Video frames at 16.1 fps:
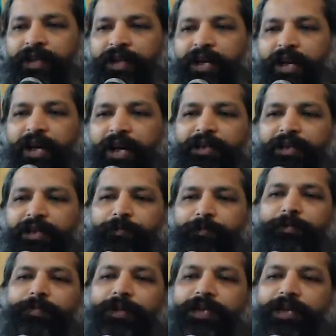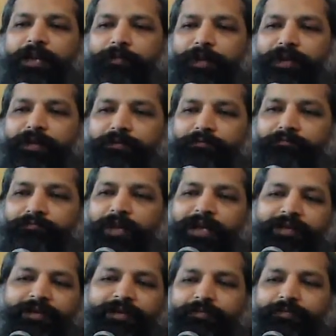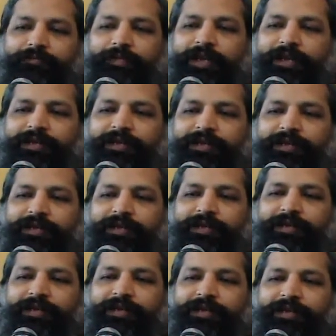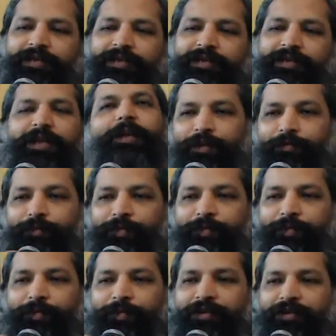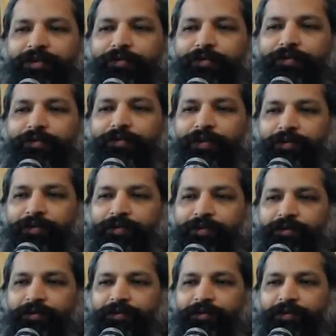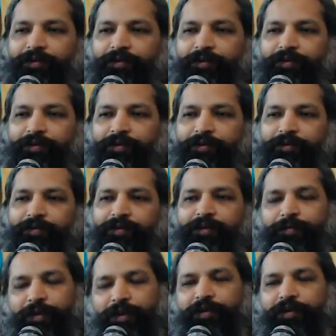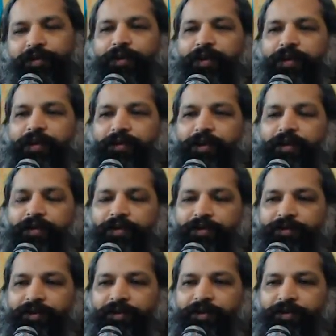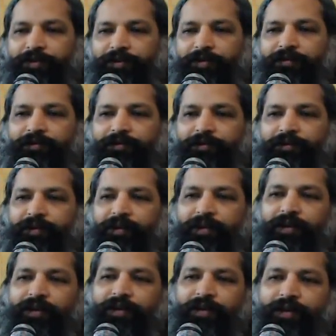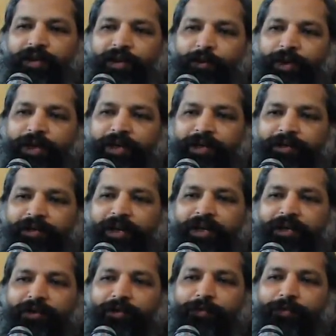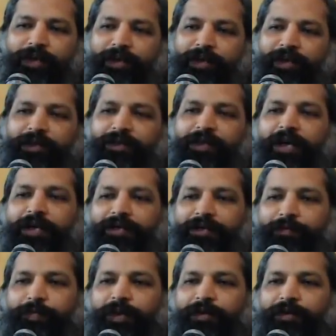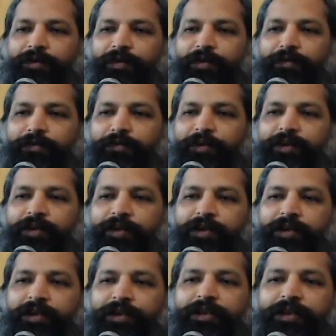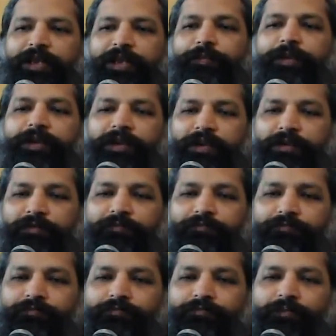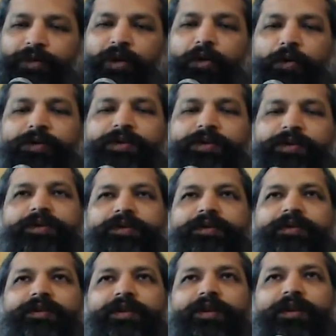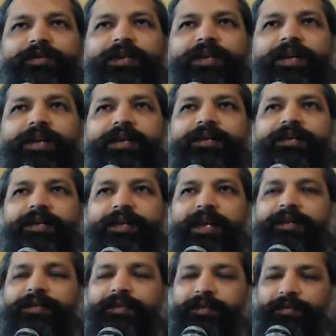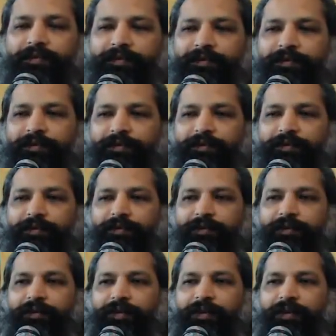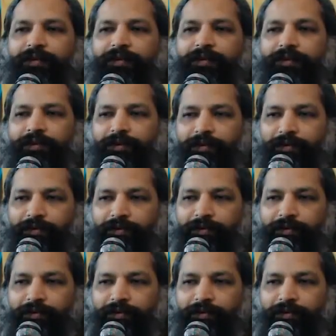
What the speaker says: And the people coming as, let's say, mentors from these different spiritual and religious traditions were trying to bring in the aspect of the deeper causes of the current crisis in the